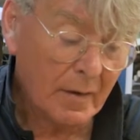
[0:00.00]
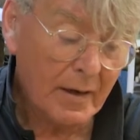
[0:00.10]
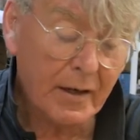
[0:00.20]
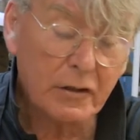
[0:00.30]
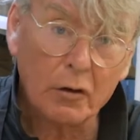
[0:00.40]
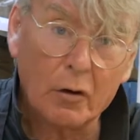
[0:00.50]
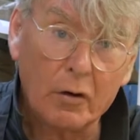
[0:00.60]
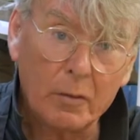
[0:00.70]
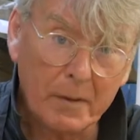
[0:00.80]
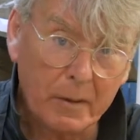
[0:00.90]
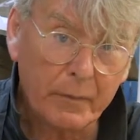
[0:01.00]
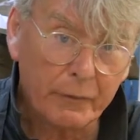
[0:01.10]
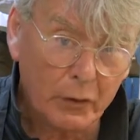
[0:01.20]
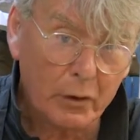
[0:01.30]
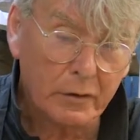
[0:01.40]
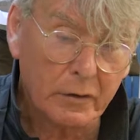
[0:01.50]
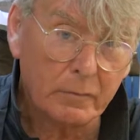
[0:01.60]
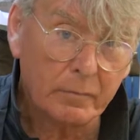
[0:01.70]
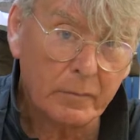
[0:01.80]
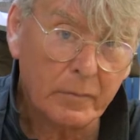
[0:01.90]
It's all about the
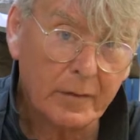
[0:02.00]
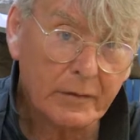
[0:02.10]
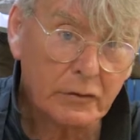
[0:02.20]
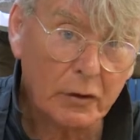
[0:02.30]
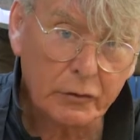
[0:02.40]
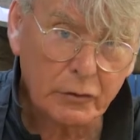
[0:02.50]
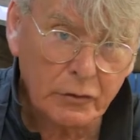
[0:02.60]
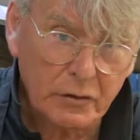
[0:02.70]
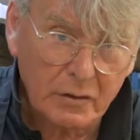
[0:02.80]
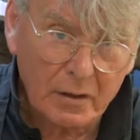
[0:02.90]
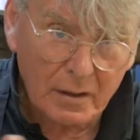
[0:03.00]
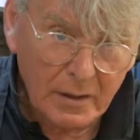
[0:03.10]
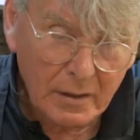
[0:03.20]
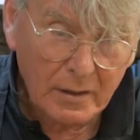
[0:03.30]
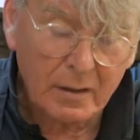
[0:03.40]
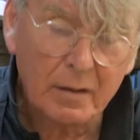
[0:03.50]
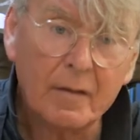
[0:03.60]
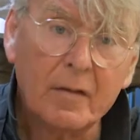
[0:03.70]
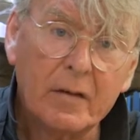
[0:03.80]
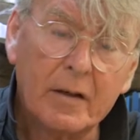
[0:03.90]
volume. It's not just linear,
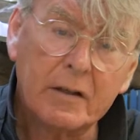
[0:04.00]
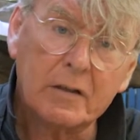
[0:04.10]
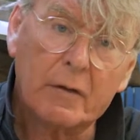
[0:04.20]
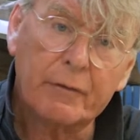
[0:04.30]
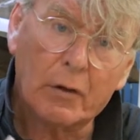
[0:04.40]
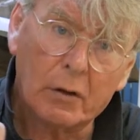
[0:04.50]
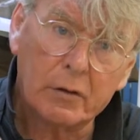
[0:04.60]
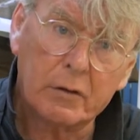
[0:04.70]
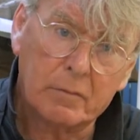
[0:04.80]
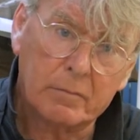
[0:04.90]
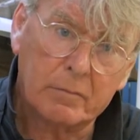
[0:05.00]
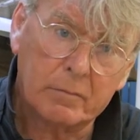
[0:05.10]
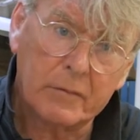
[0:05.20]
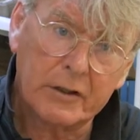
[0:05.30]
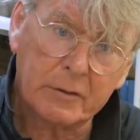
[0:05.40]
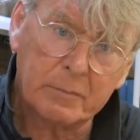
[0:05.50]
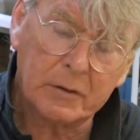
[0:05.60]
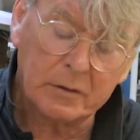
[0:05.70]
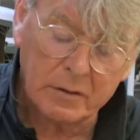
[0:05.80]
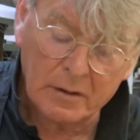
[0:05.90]
it's a volume
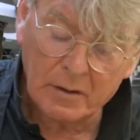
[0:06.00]
measurement.